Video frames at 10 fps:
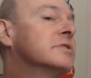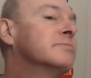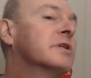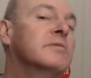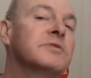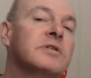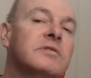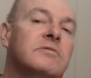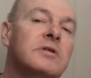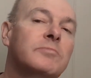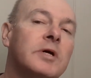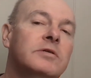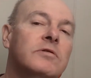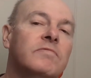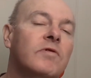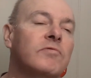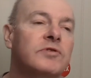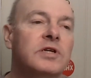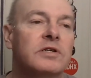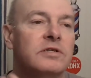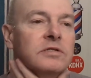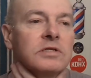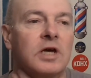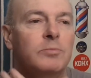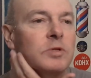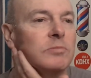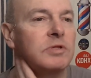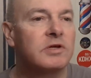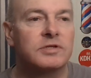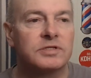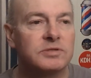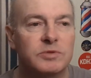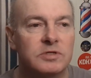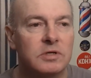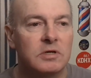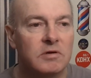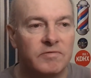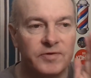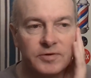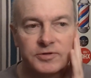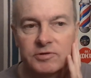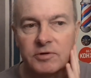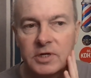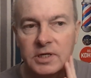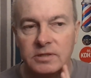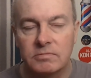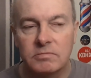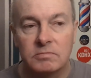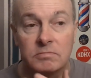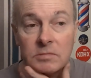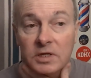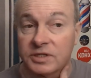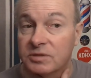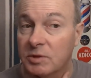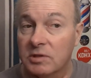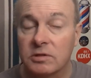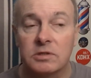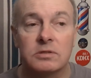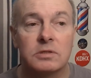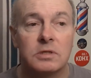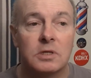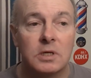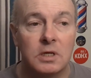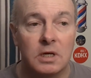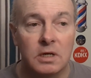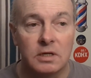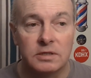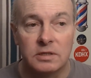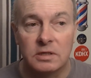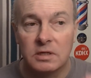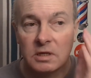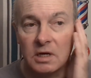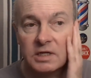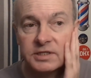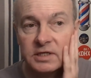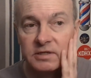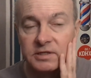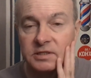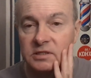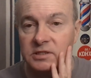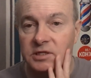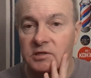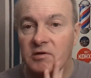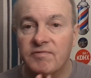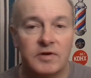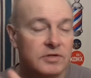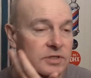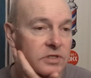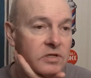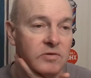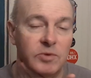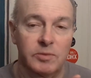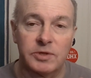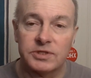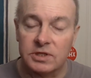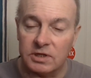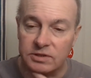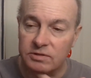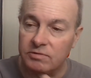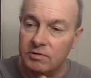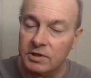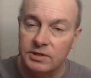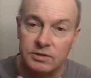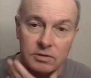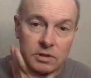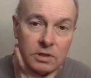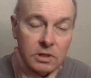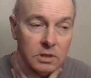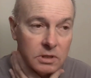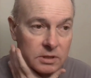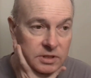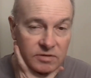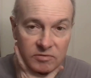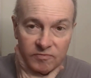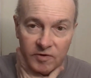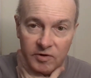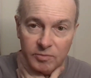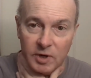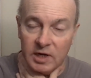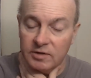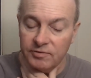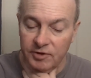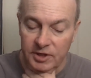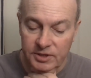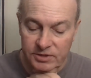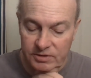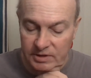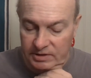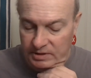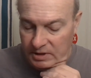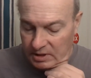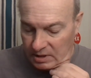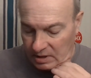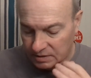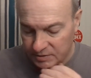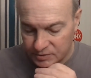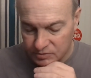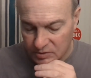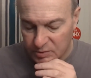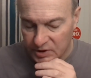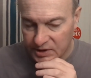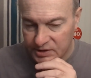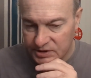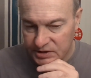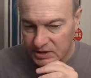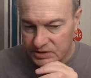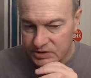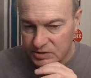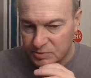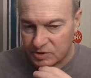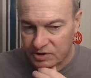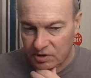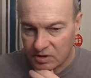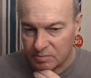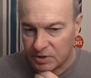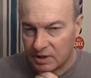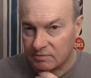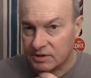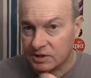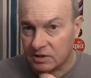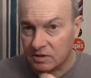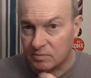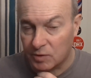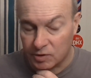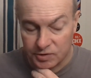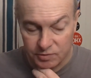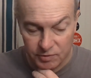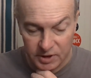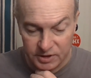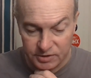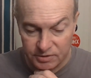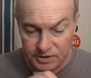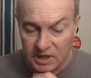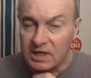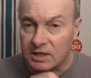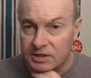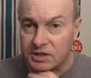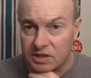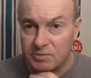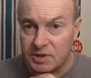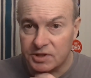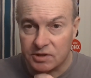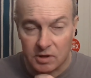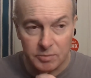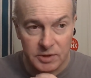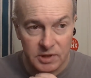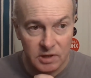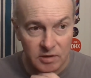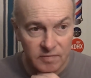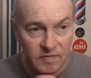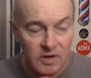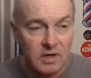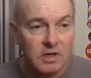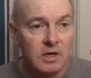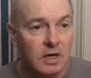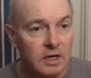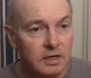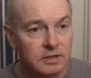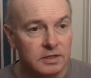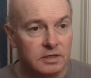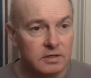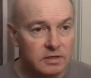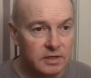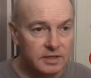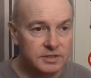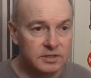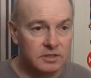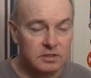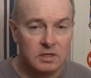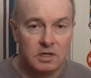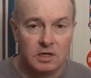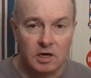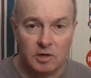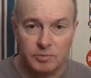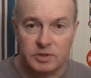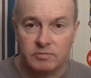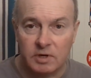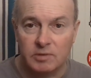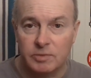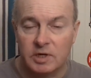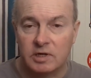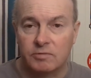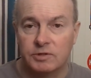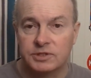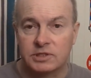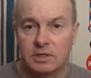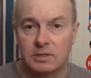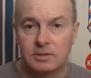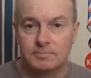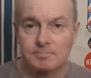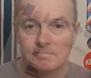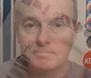Sometimes I might have overdone it in a couple of places, but feels great. I smell good. And I'd say this is a DFS shave. Maybe it's because of the razor. It's a very mild razor. And the jewel blade is not super sharp, but I would say in most razors, it's going to be sharp enough. And that's it. I'll be right back once again.